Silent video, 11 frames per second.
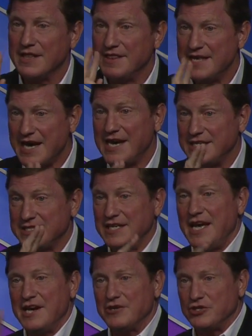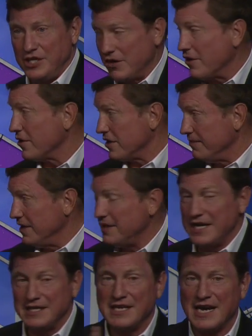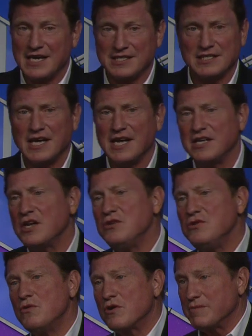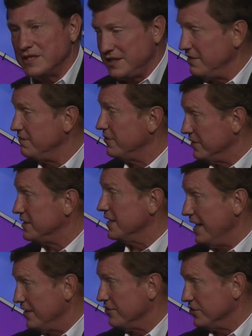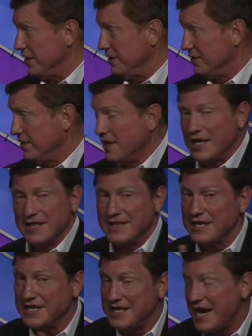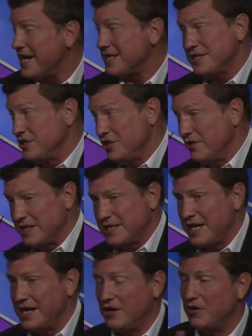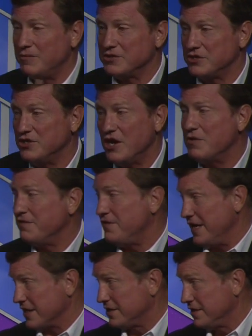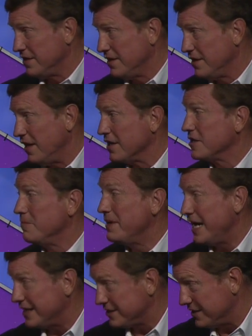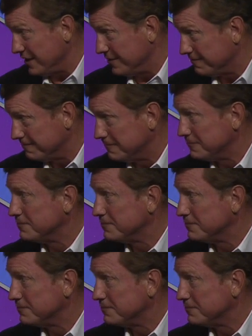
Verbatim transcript: That is an energy argument, and gas has had an enormous influence mm-hmm. in energy. The gas issue has had almost no effect on capacity. I see.